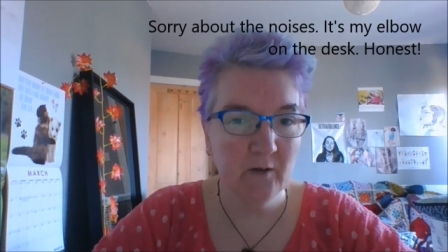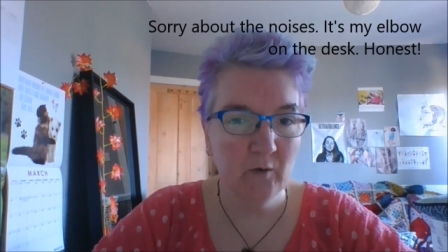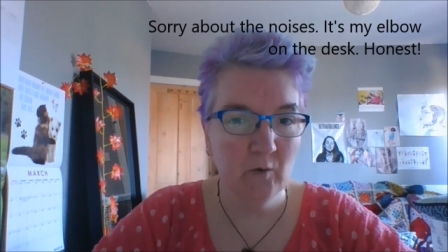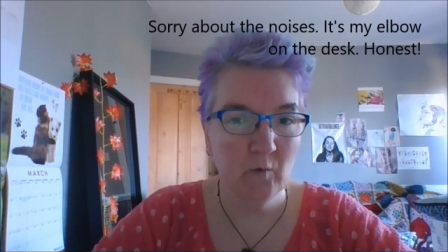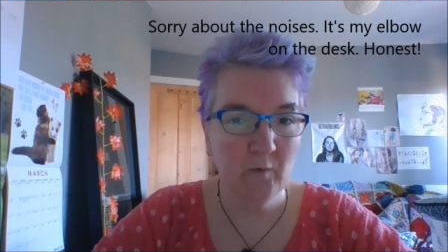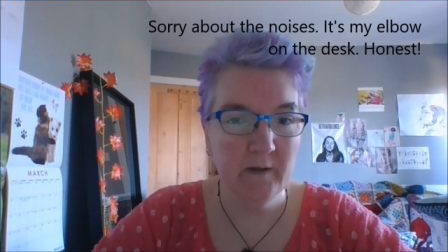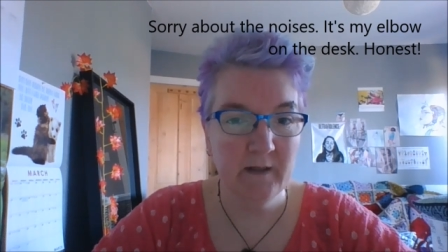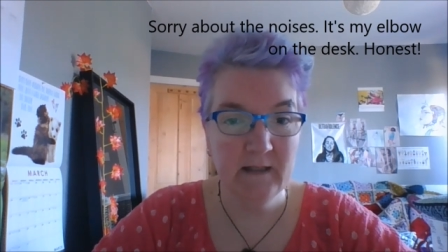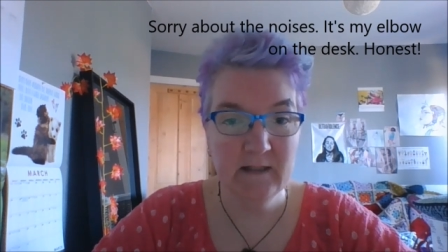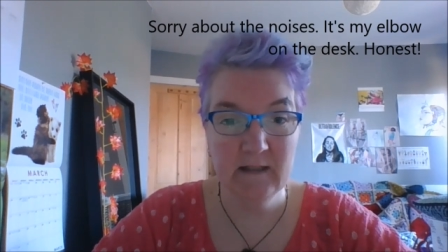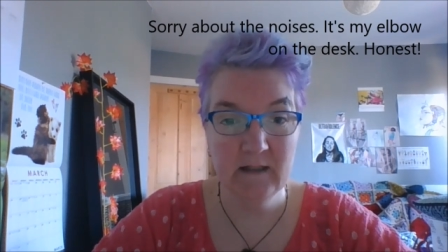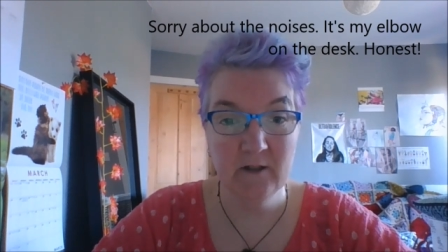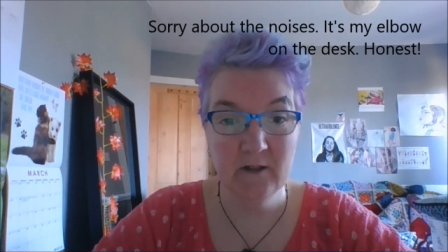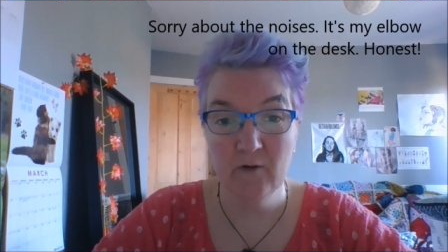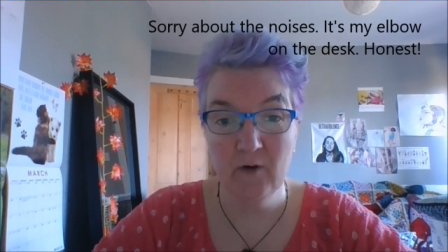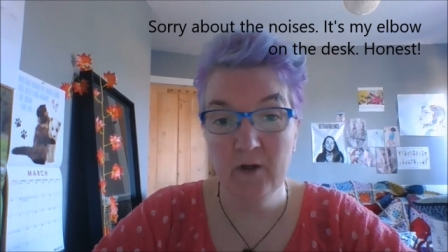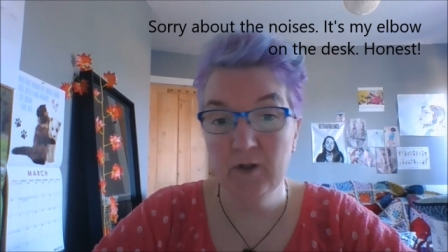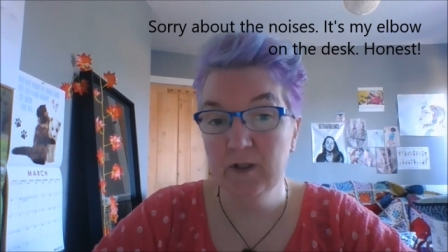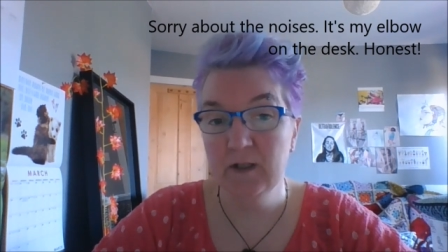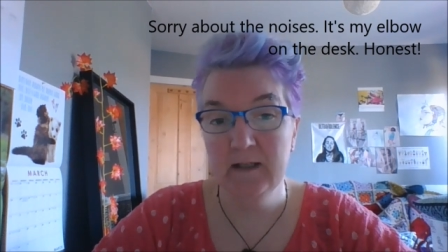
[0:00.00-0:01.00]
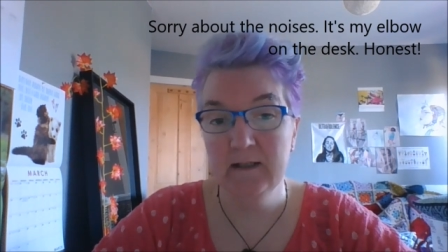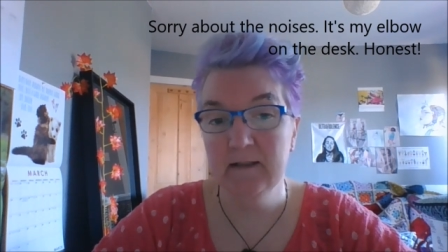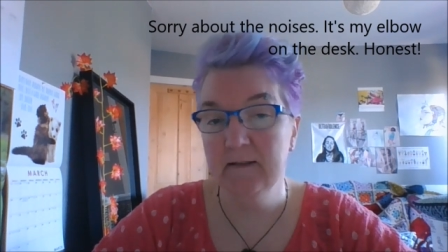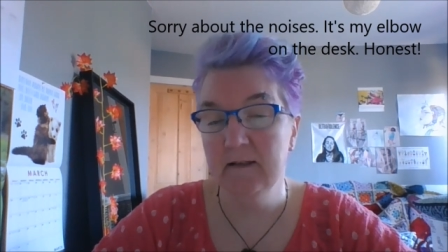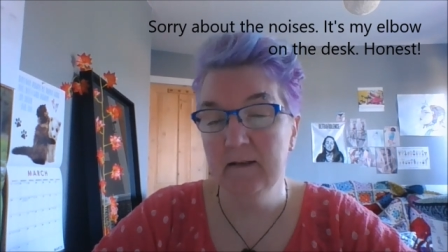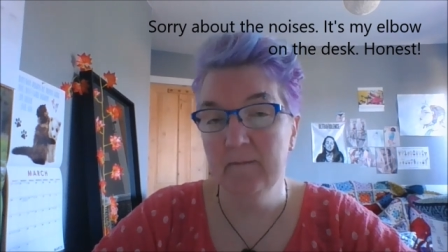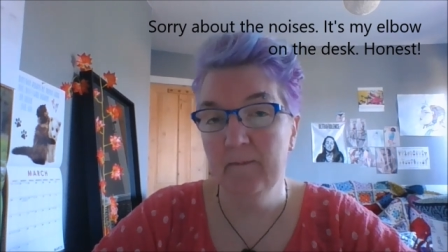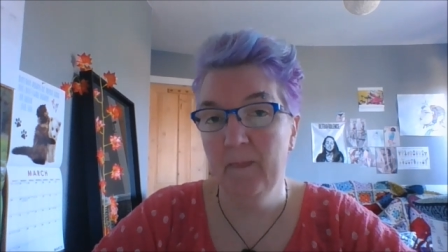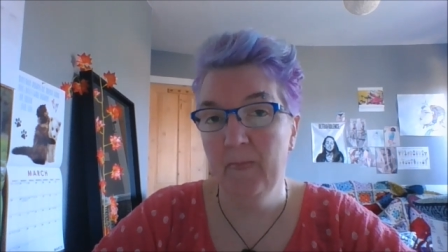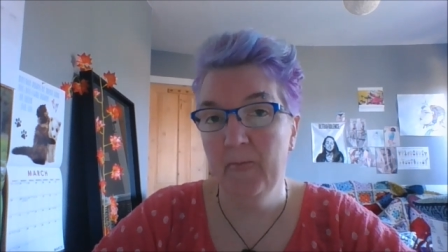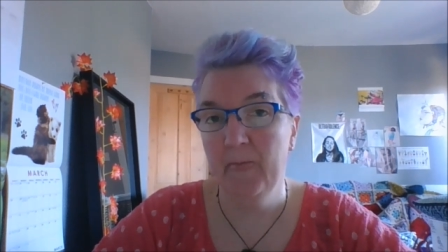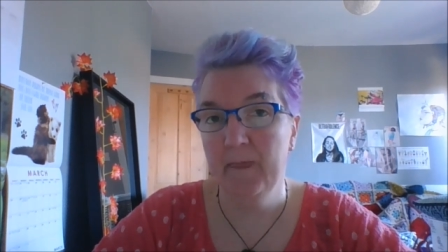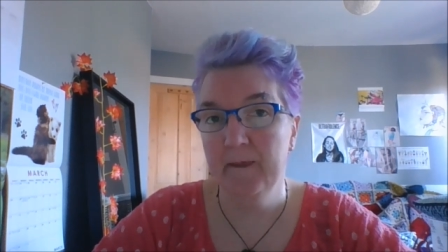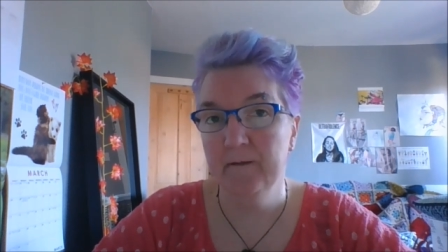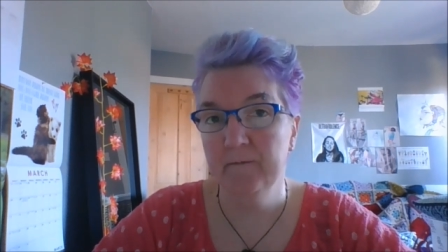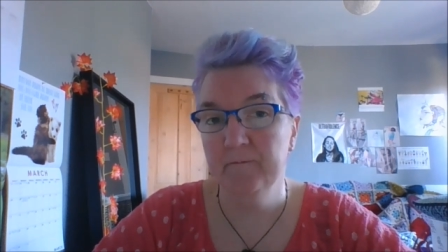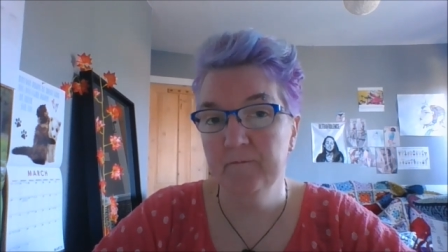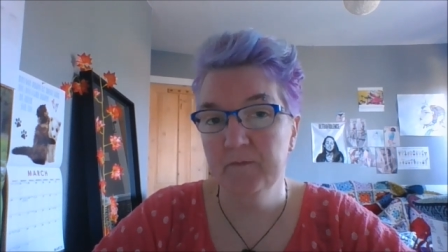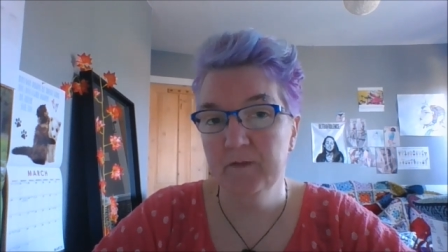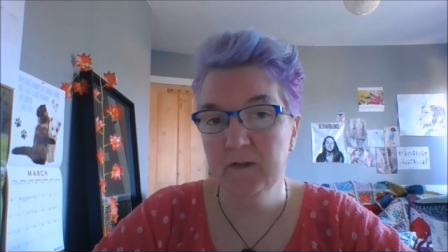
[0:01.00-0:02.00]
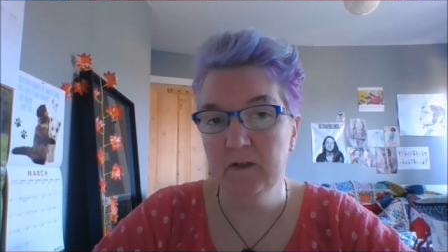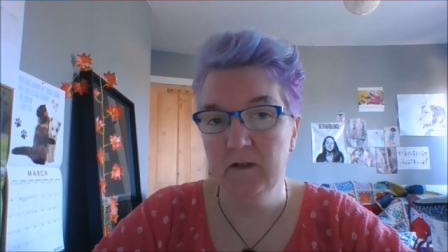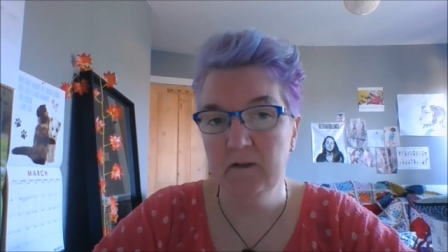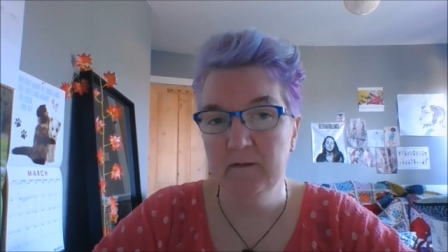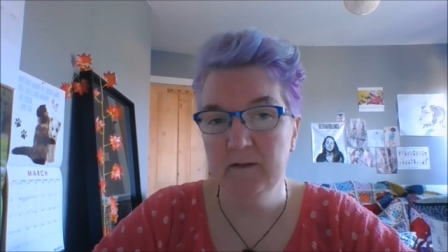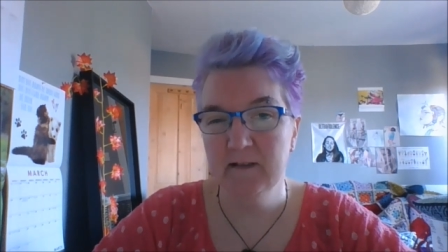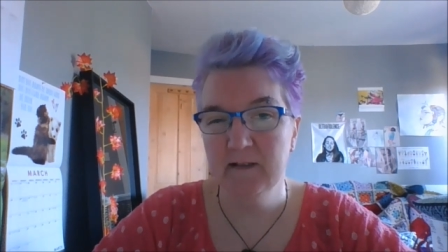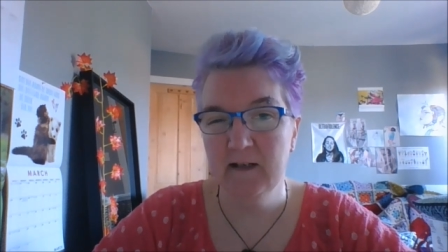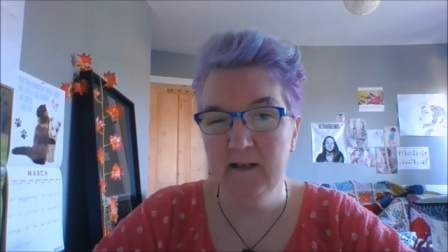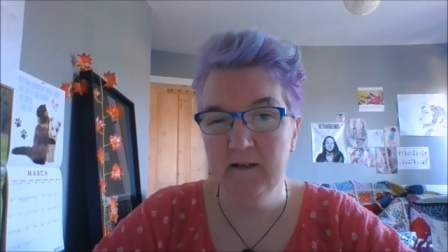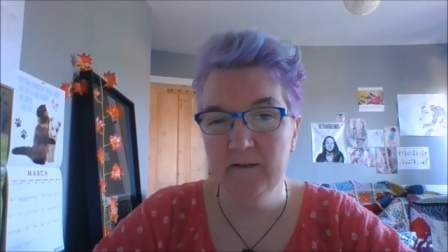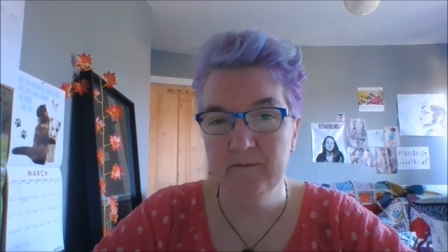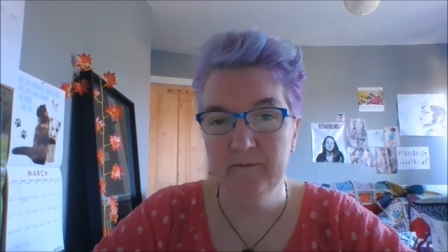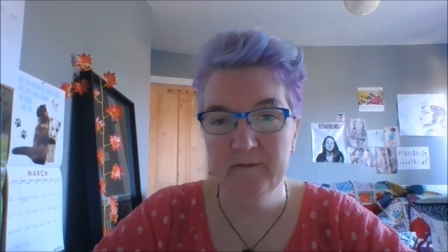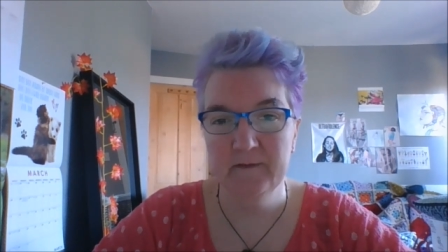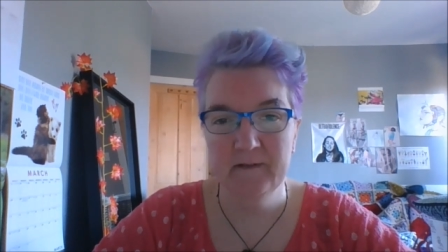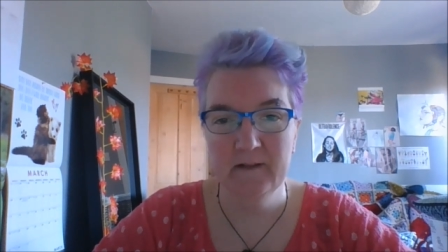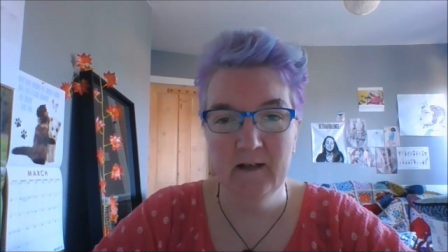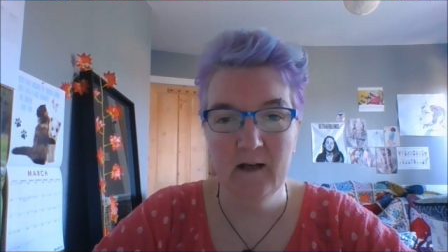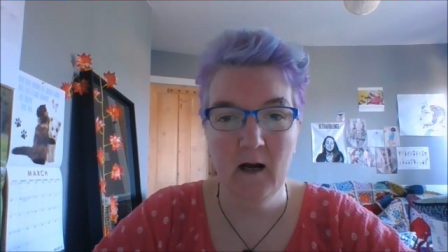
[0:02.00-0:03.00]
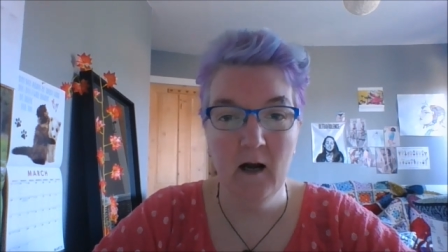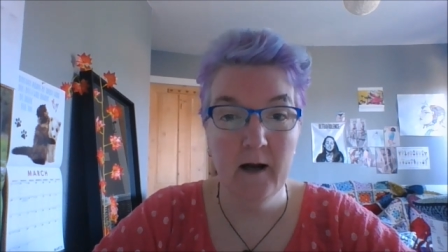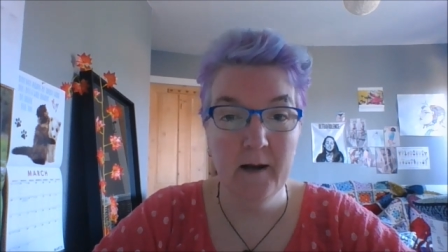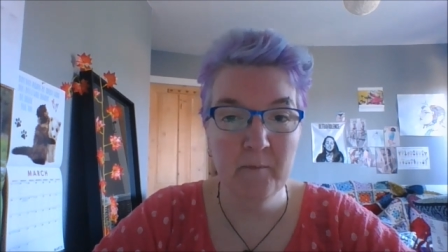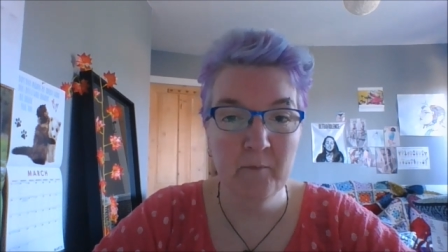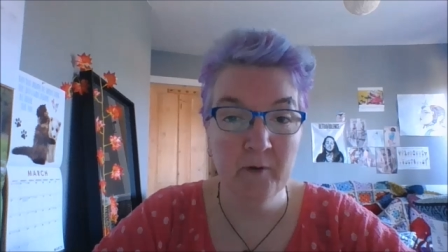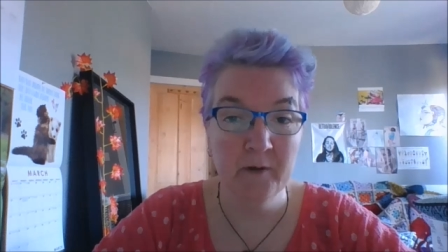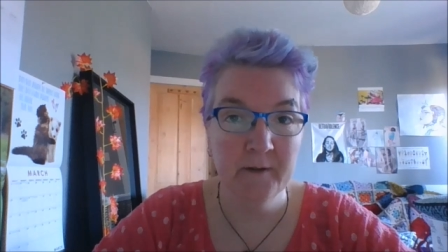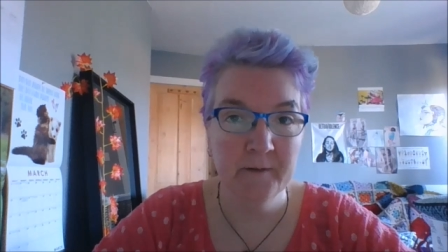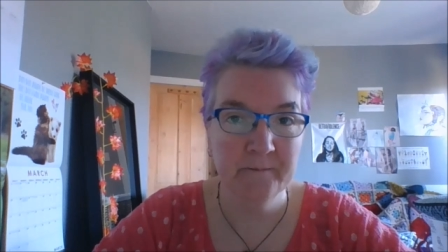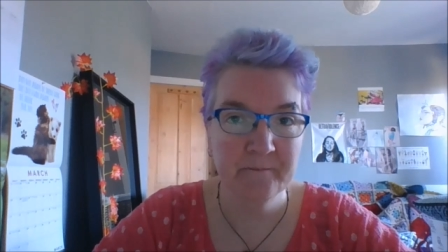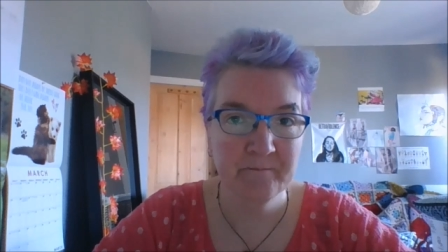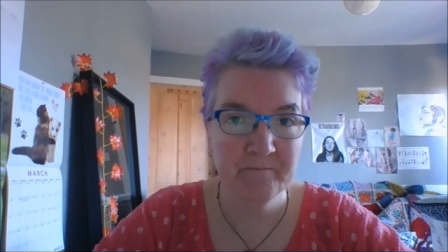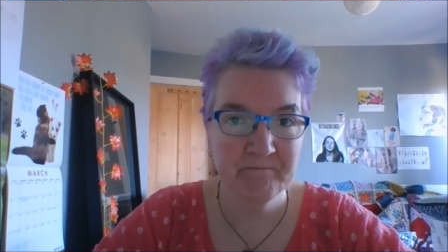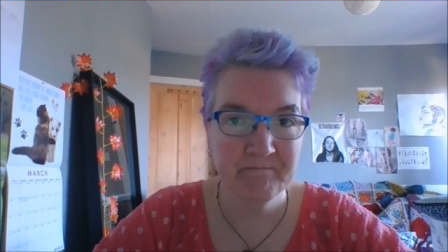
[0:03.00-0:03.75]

all the knitting and crochet is done so it's kind of a hybrid